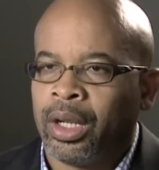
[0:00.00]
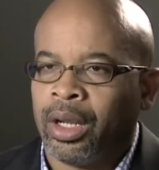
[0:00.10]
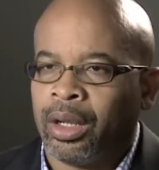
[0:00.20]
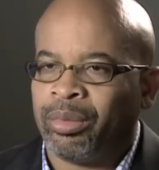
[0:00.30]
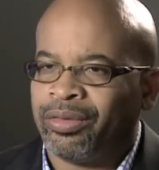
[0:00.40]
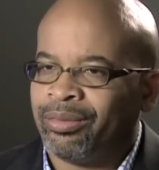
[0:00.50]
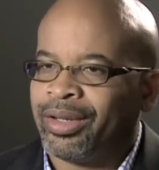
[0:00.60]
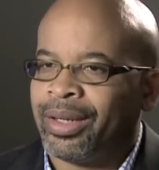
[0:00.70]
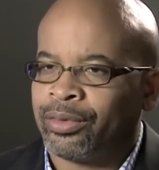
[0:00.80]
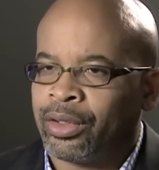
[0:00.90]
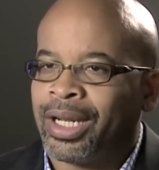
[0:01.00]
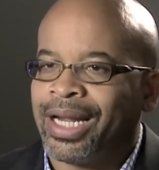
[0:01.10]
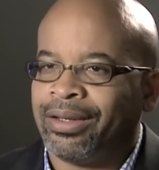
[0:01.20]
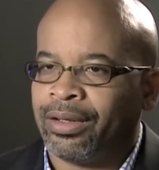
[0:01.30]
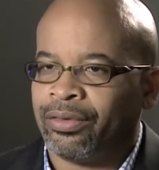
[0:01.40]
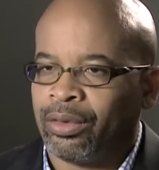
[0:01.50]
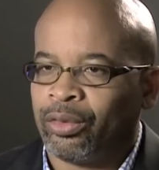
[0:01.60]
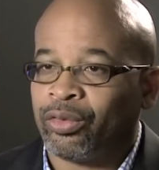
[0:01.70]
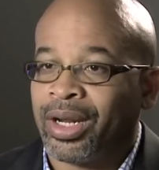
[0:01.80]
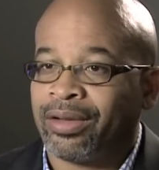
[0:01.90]
Um, but sometimes good ideas
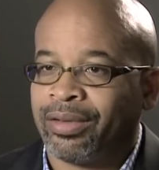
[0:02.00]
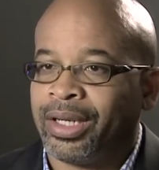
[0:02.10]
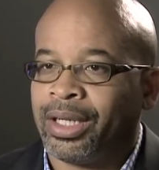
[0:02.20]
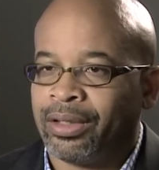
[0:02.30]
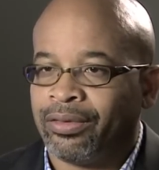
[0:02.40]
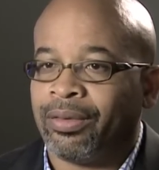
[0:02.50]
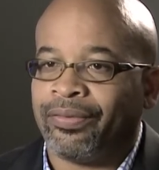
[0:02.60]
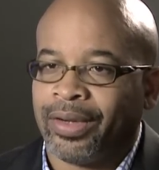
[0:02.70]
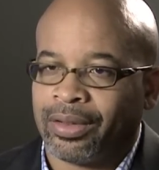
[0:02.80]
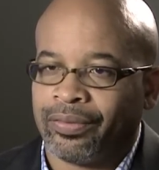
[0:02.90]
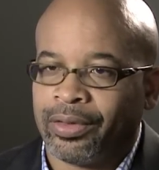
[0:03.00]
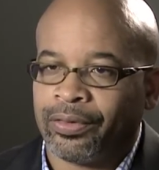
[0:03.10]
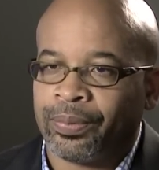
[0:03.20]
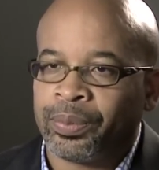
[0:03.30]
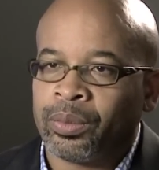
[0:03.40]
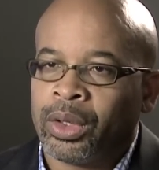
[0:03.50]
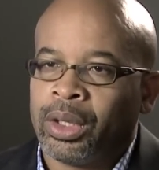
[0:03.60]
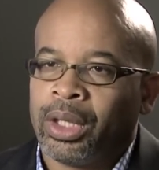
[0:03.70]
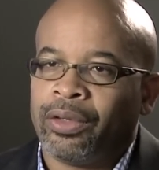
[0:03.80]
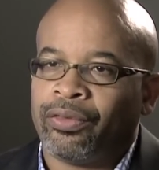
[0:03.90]
don't translate into effectiveness.
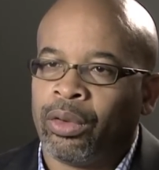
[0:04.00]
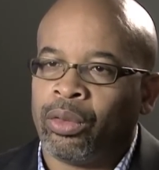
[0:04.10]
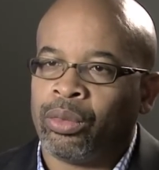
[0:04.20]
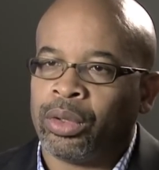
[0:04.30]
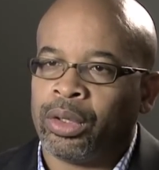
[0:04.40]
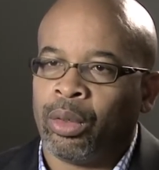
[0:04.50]
And so, you